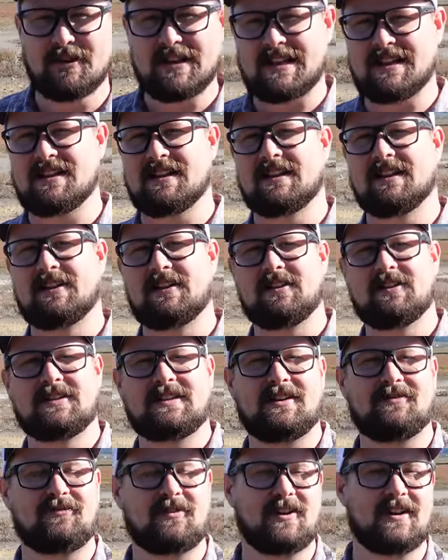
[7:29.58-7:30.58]
we're getting a little
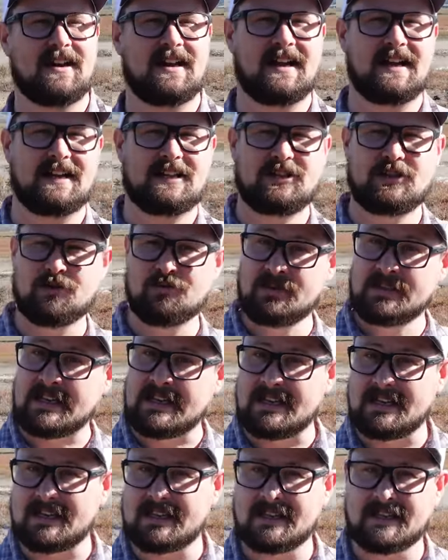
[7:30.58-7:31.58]
different,
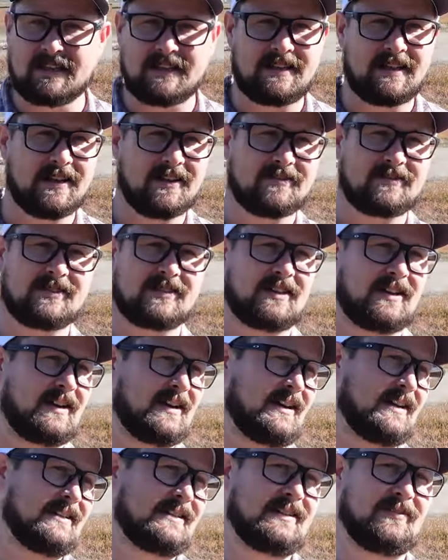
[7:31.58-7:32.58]
unique gifts,
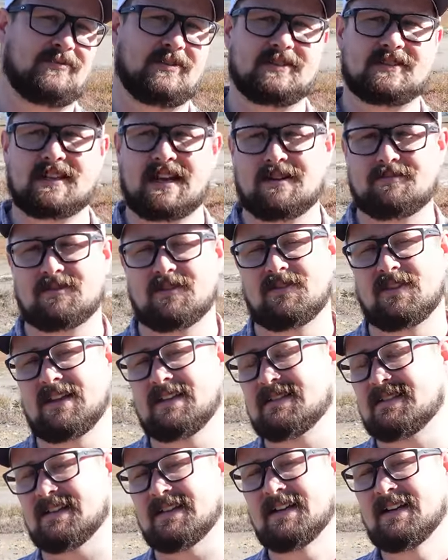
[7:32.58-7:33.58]
different types of
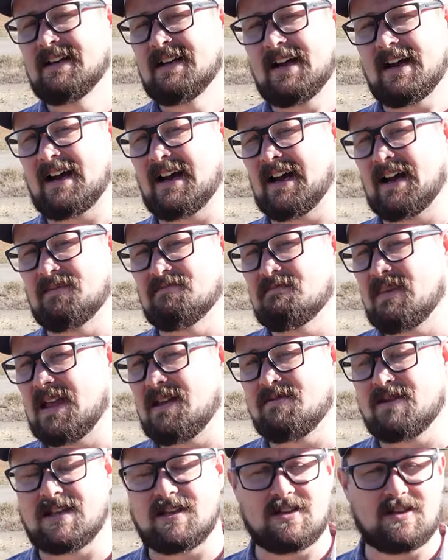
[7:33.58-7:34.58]
things that
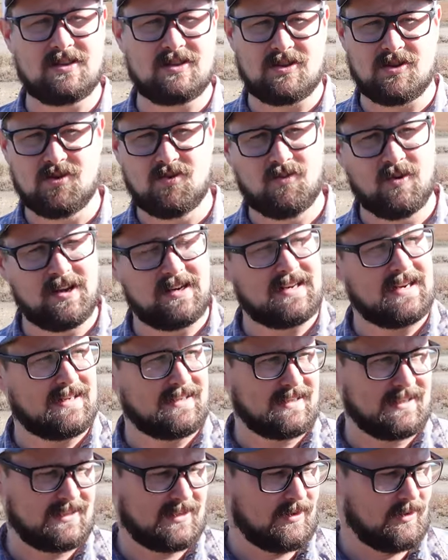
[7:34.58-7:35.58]
maybe you wouldn't
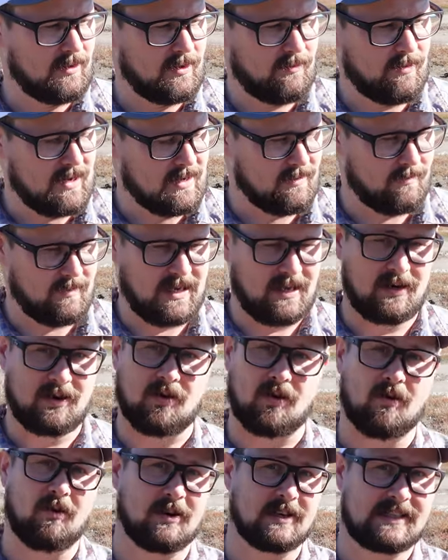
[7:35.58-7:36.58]
necessarily recommend
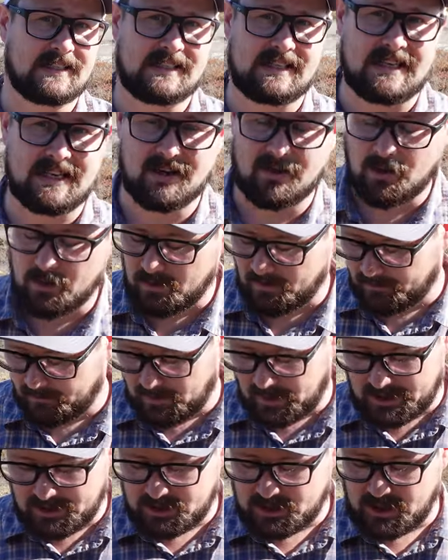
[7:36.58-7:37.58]
or see in a local
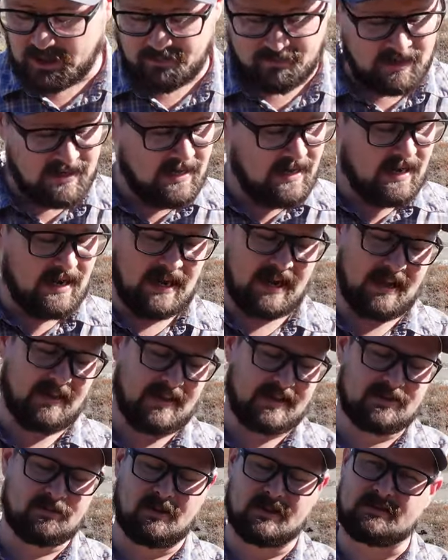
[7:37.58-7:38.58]
fly shop.
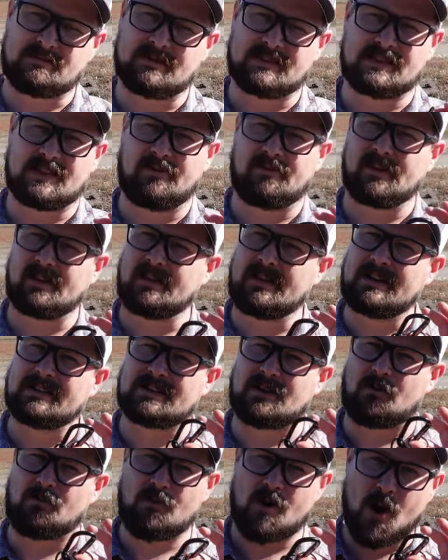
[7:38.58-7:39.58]
This one specifically is
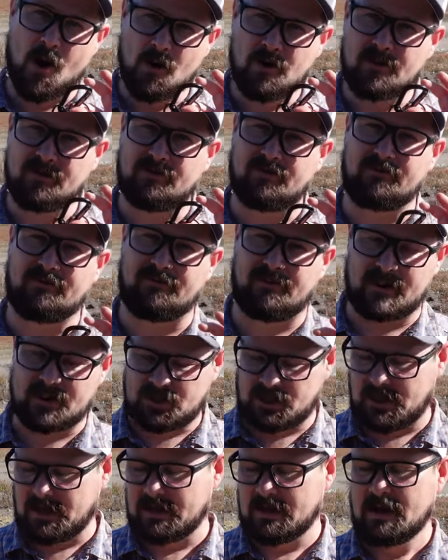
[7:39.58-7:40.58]
a Rogue
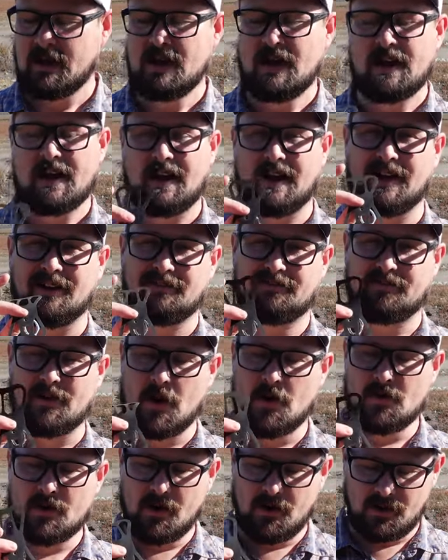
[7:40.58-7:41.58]
Fishing
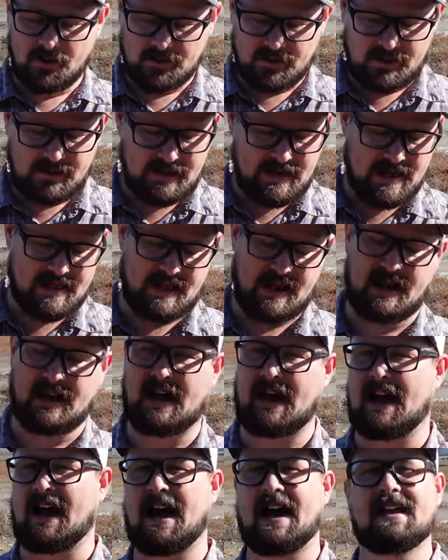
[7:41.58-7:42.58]
phone holder.
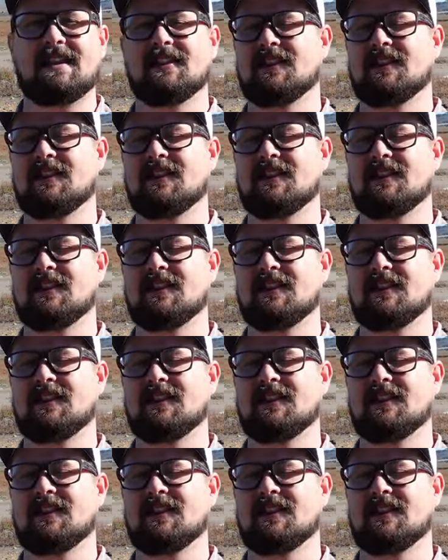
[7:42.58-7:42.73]
I